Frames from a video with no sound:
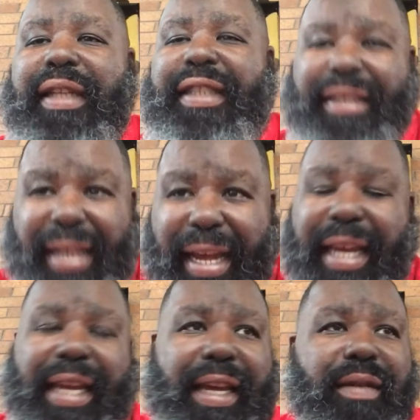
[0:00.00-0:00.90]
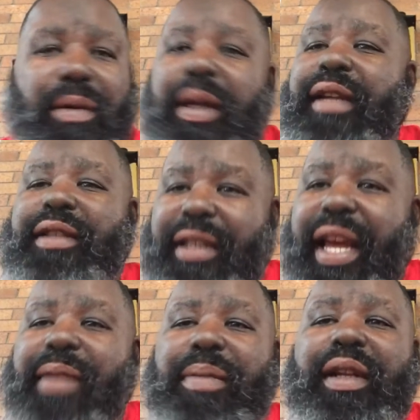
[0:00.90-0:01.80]
Today, well, not
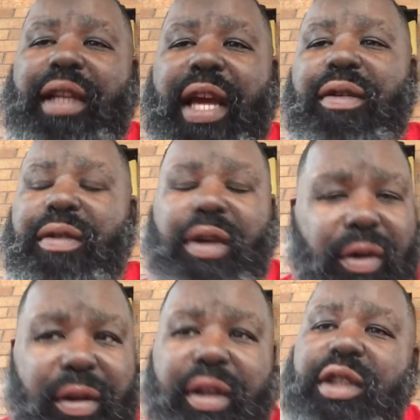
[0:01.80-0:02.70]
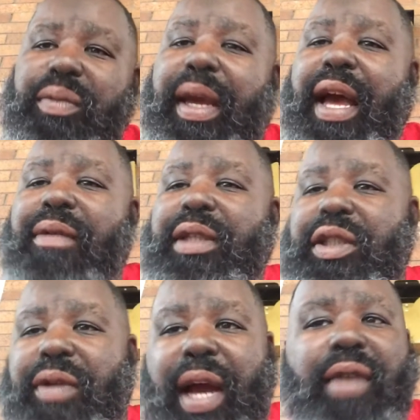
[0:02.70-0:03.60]
today, but later, early this week, I was
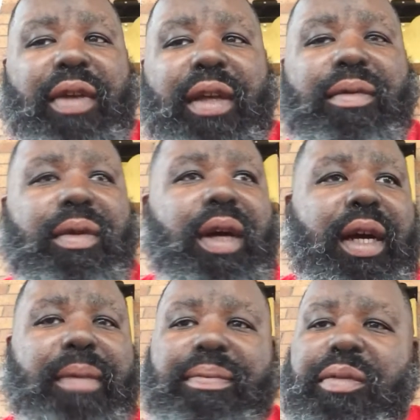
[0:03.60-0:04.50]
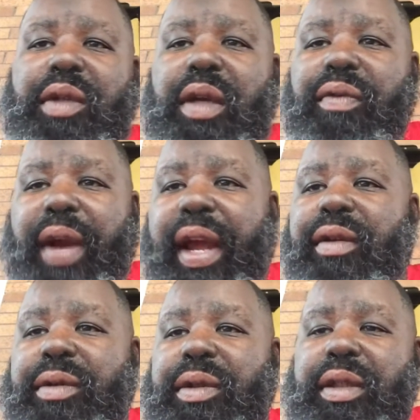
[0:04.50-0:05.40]
driving
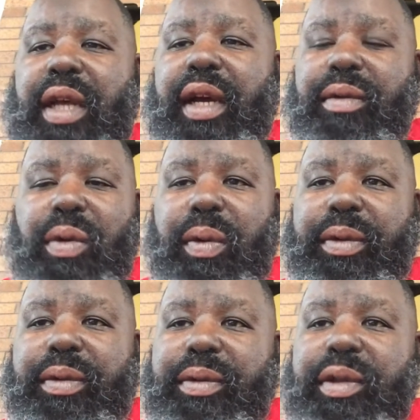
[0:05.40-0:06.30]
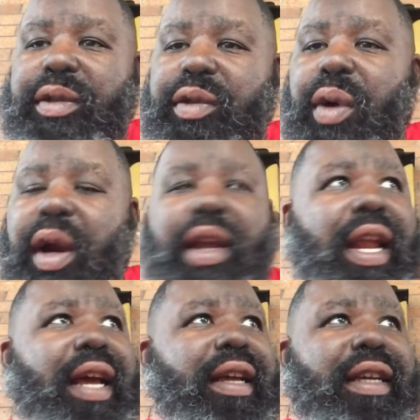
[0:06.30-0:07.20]
around going to work,
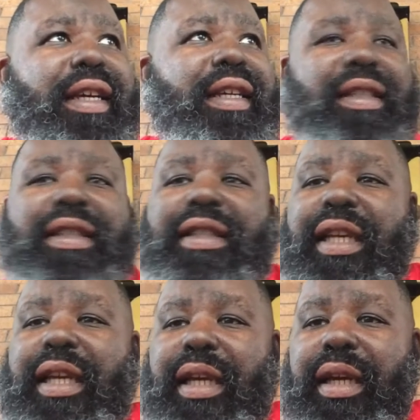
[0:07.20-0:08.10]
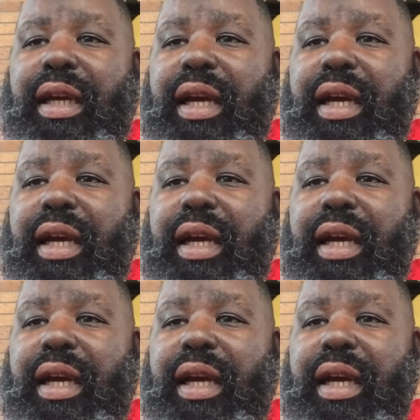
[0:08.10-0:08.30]
and I see